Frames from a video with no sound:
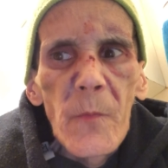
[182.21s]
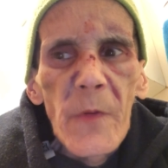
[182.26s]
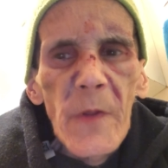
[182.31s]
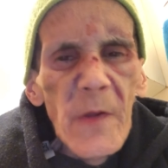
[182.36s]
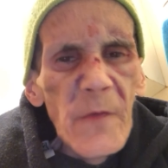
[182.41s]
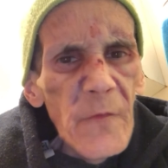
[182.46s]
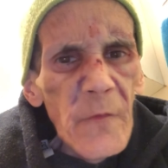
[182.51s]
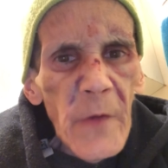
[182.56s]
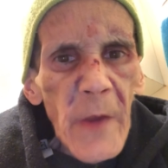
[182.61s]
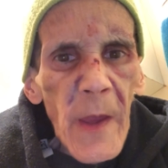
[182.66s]
But
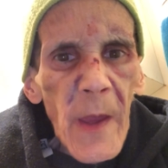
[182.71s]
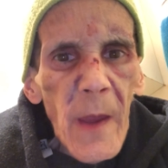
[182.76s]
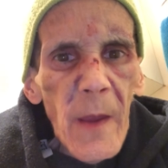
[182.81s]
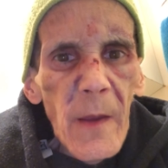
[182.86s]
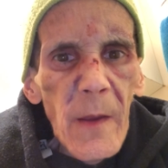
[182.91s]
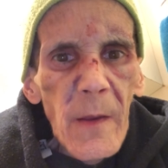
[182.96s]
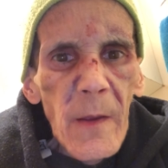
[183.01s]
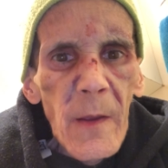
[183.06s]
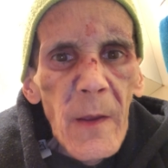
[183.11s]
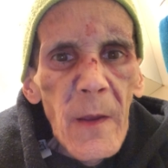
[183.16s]
that's
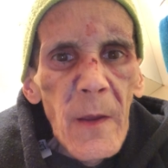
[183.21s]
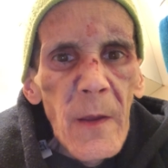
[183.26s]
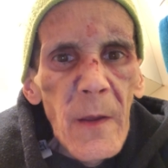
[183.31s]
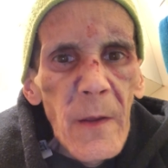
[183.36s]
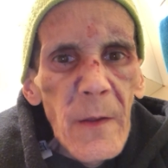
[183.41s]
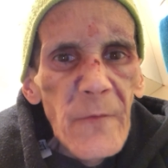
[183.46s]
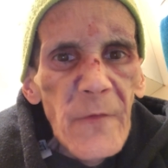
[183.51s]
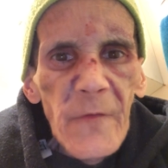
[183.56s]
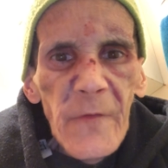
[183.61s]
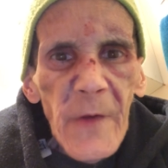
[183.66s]
okay.
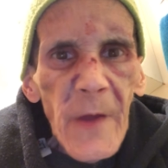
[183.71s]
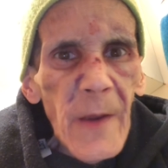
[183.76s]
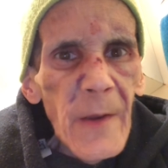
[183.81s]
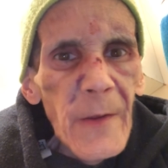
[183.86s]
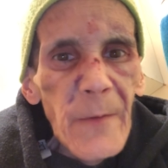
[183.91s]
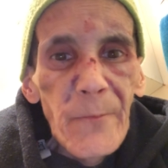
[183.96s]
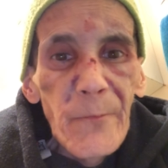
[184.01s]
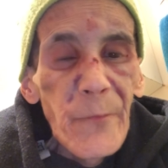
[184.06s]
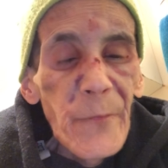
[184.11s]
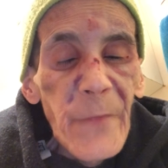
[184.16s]
Just
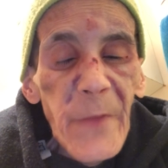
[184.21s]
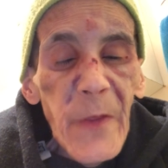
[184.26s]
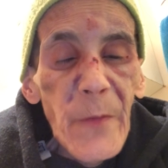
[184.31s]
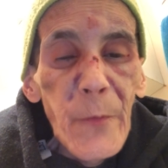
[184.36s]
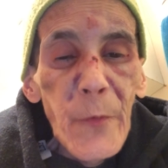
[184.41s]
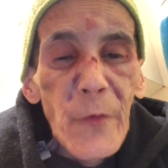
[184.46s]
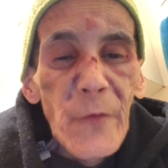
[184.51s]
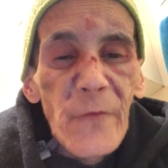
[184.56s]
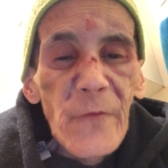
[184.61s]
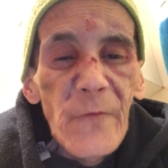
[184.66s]
gotta
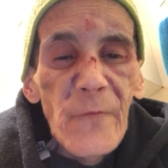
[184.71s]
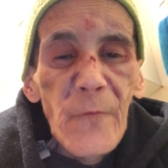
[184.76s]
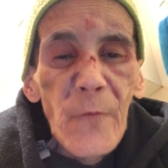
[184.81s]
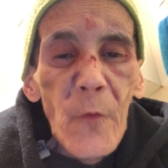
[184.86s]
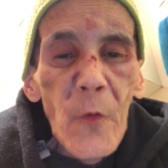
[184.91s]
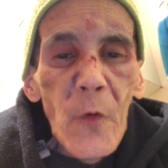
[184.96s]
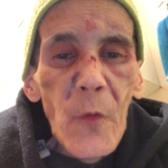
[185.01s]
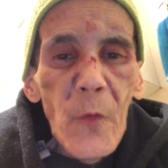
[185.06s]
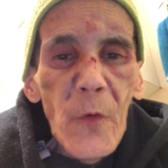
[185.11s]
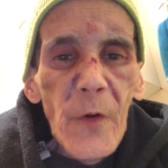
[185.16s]
keep pushing
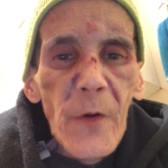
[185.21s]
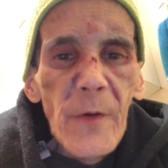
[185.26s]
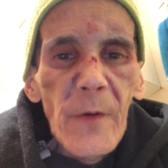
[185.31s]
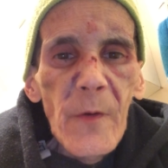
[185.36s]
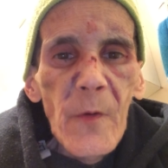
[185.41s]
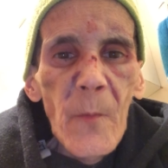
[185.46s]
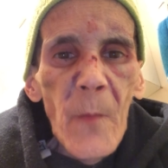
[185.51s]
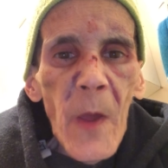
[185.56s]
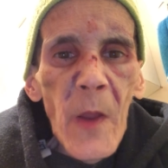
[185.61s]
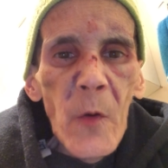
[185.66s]
forward
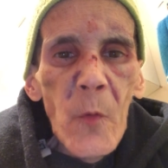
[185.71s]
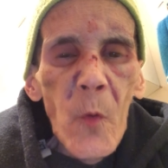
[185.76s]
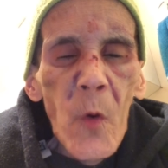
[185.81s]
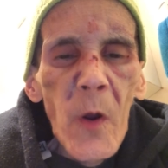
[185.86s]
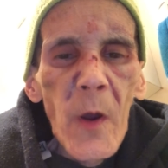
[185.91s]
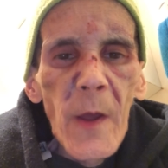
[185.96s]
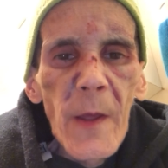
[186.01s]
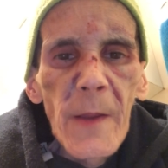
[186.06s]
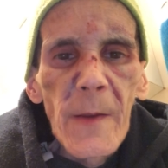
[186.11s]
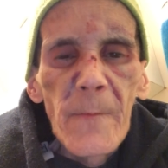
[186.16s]
no matter
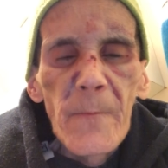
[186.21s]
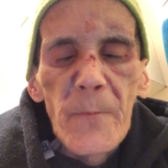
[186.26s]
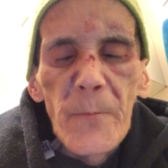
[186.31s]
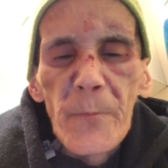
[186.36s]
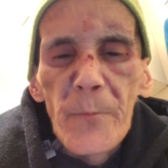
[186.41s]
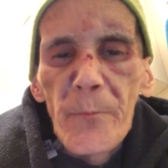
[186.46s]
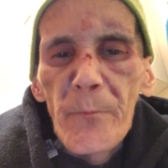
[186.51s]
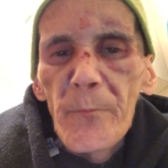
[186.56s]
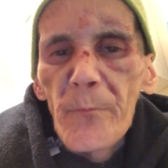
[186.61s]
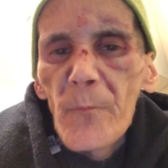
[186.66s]
what.
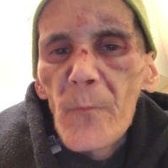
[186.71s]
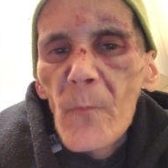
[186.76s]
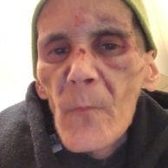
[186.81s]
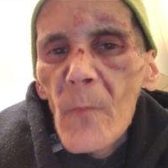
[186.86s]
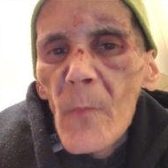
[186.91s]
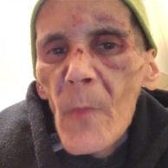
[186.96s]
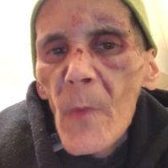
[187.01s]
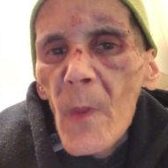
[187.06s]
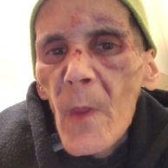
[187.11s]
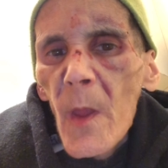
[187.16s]

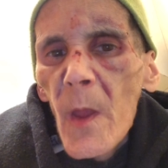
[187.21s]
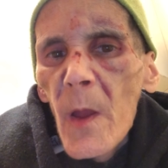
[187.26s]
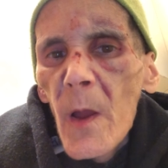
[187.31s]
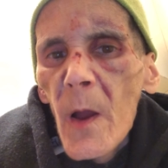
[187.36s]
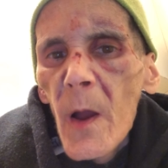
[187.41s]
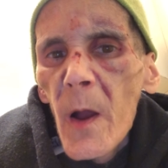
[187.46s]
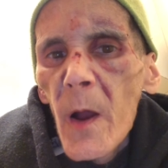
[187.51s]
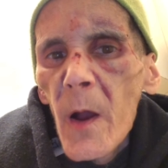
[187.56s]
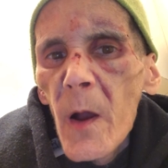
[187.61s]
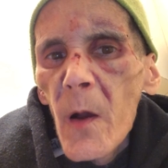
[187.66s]

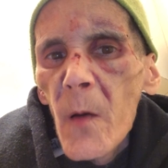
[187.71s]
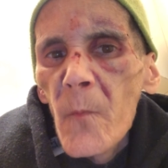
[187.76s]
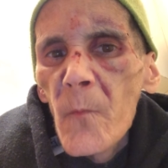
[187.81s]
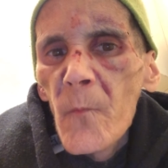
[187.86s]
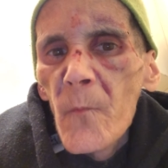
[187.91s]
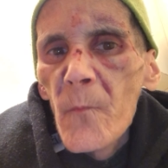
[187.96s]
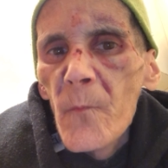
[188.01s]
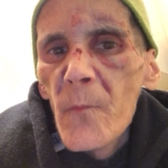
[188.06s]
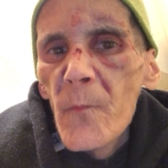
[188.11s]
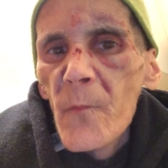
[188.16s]

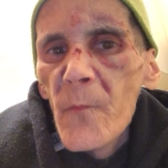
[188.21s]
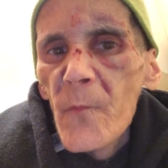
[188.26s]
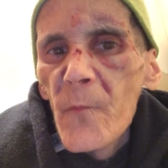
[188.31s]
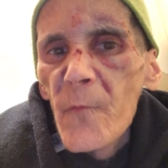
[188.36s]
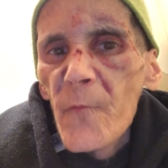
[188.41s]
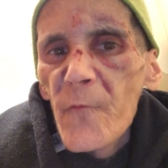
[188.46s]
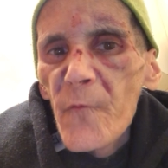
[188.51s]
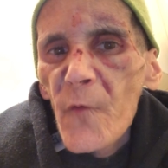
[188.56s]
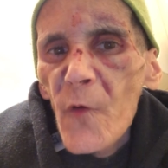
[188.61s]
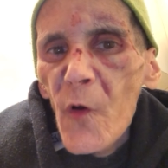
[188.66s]
Um,
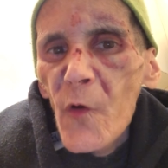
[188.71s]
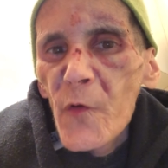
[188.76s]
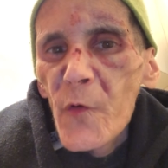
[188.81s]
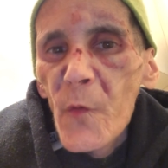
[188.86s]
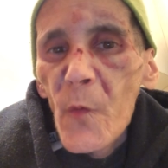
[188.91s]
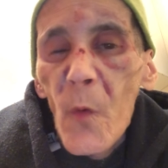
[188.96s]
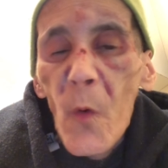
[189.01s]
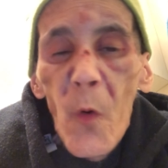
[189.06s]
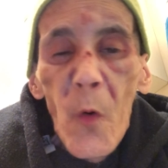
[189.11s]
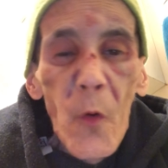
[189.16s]
for all
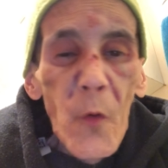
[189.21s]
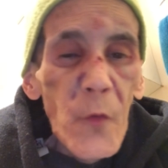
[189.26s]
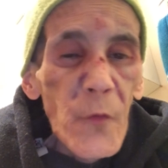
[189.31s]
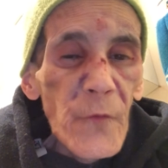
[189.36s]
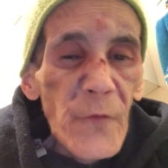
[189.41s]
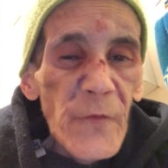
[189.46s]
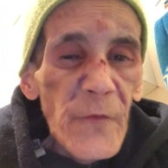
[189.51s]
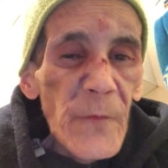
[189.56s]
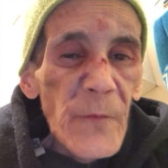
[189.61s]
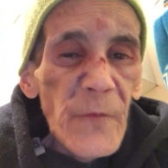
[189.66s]
you
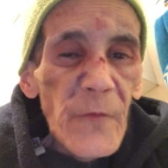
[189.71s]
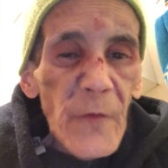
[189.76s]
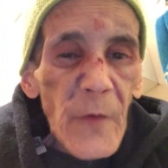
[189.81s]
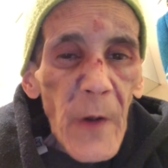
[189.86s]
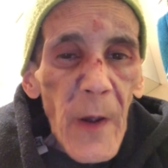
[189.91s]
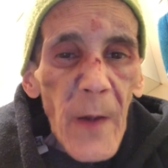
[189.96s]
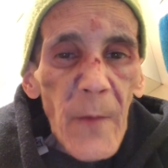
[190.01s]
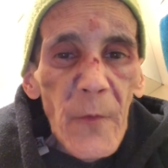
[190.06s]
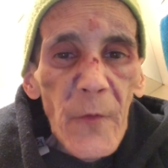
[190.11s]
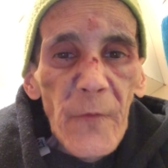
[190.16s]
old
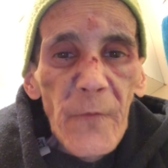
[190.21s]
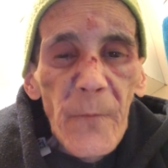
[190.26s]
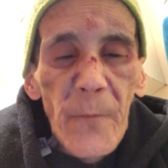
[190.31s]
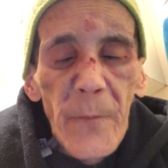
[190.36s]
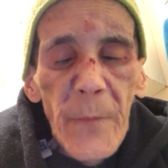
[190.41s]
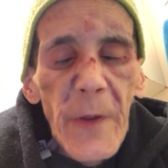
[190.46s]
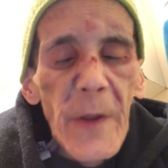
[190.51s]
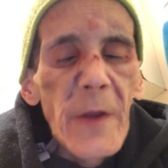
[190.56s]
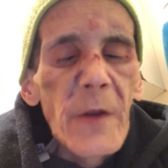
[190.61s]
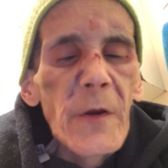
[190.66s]
subscribers,
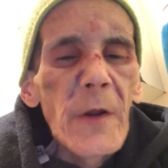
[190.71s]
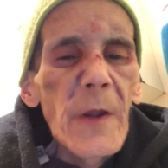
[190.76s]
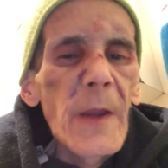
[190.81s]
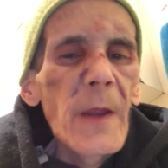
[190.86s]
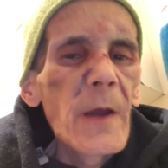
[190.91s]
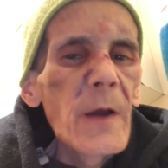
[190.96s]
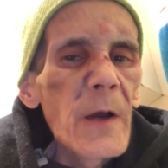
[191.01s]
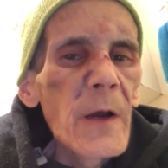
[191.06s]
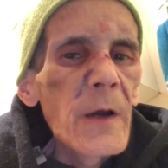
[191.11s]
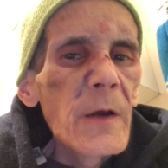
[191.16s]
big
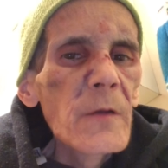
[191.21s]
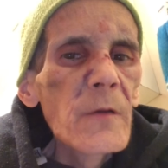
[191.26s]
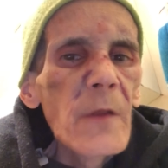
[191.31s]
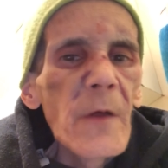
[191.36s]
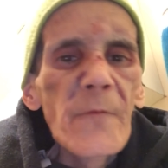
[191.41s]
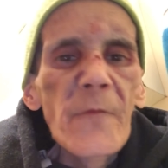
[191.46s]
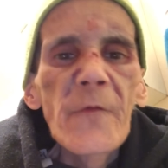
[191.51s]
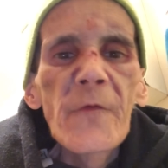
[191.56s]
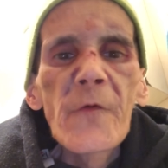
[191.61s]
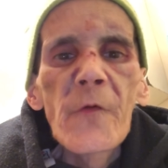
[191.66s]
great hug,
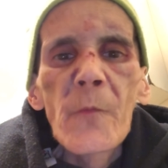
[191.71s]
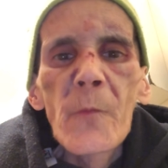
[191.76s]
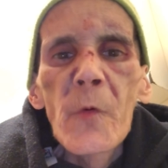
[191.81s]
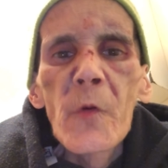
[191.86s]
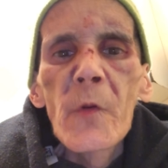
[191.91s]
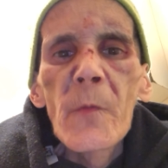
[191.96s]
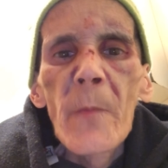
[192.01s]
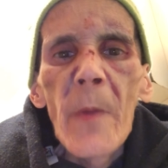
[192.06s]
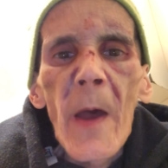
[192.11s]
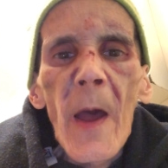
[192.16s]
love you to the
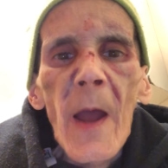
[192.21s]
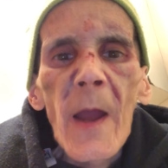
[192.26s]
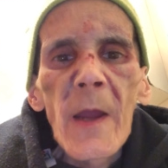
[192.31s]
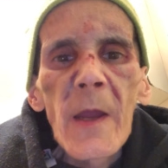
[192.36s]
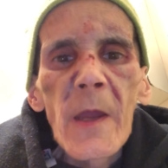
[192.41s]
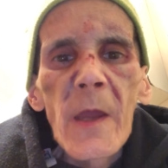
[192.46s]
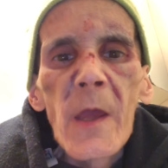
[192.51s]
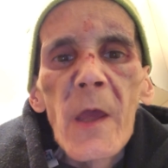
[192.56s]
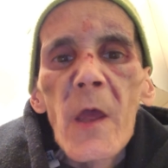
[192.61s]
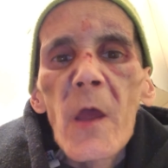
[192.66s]
moon and
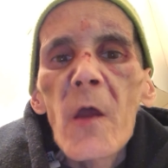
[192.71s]
back.